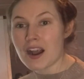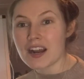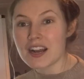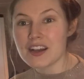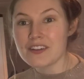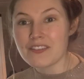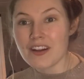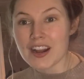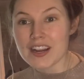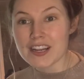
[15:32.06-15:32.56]

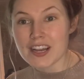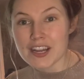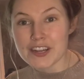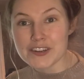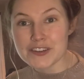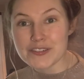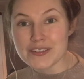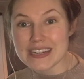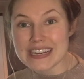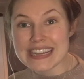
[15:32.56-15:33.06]
of our
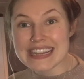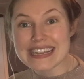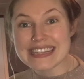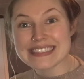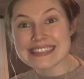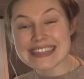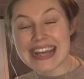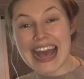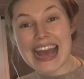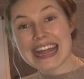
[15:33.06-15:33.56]
country
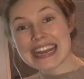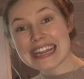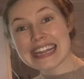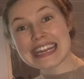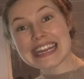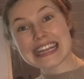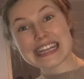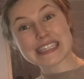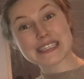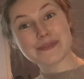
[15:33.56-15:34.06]
is that
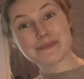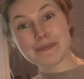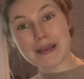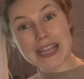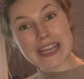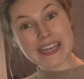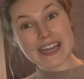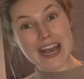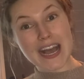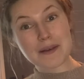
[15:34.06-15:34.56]
it is
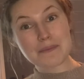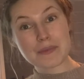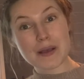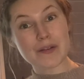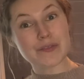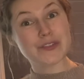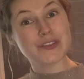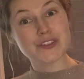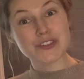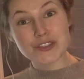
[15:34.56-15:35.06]
made up
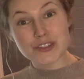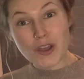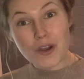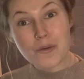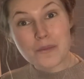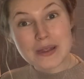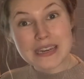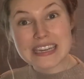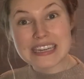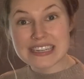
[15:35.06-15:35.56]
of
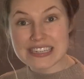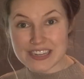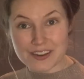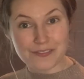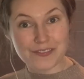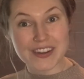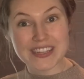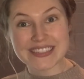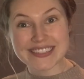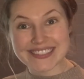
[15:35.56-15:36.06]
so many
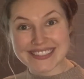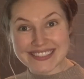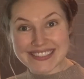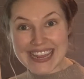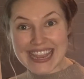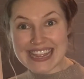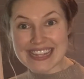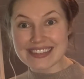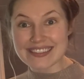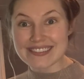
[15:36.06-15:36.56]
different
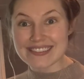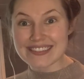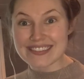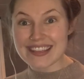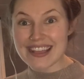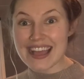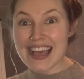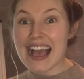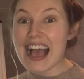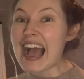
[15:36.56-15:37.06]
states.
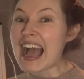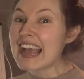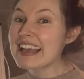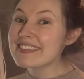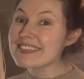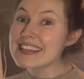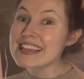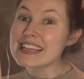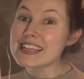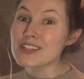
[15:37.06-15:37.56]
I
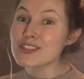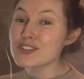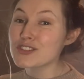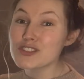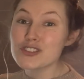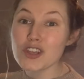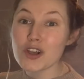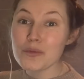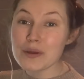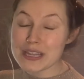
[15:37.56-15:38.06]
think it's
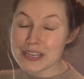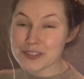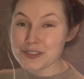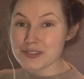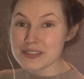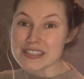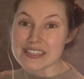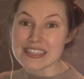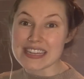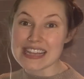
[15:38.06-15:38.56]
so
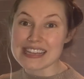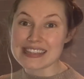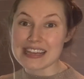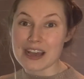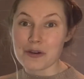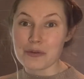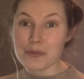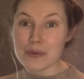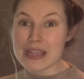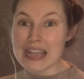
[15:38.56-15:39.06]
interesting
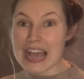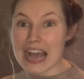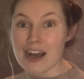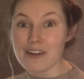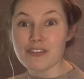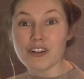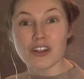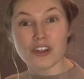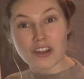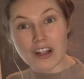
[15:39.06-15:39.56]
that we
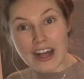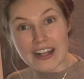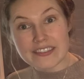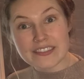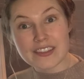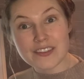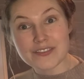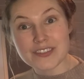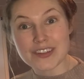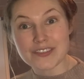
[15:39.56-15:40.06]
have
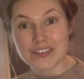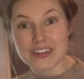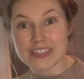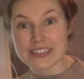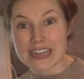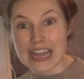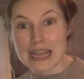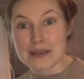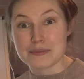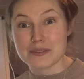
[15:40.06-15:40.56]
lots of different
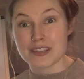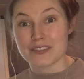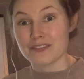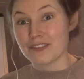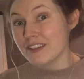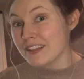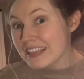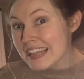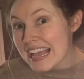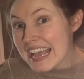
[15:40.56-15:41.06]
types
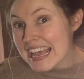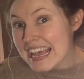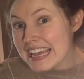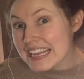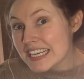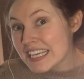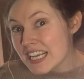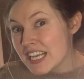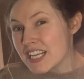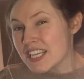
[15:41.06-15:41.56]
of
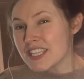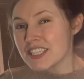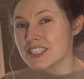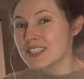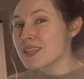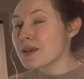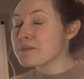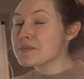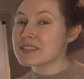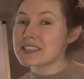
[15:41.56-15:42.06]
land.
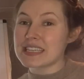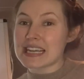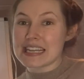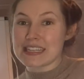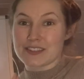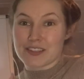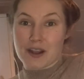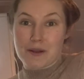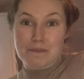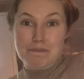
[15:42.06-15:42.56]
Some
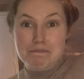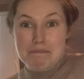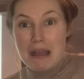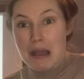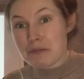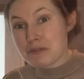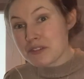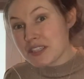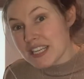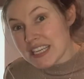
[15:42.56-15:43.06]
states are
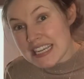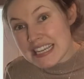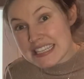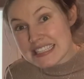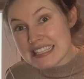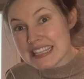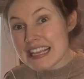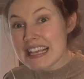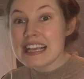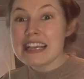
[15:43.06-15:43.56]

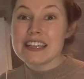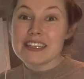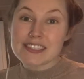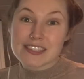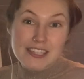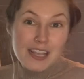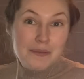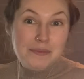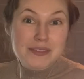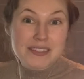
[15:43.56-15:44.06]
mountainous,
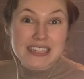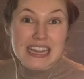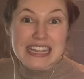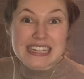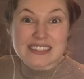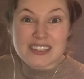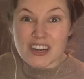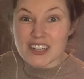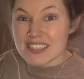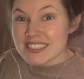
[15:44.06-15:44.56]
some
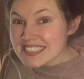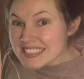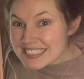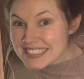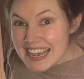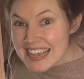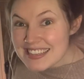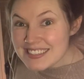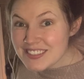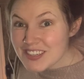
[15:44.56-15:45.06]
states are
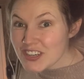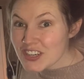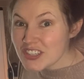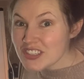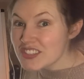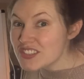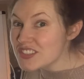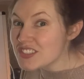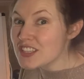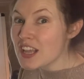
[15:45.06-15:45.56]

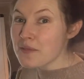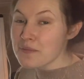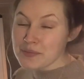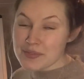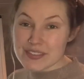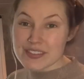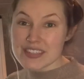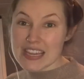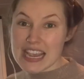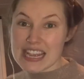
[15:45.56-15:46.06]
deserts, some
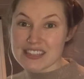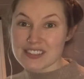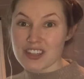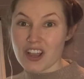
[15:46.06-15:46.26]
states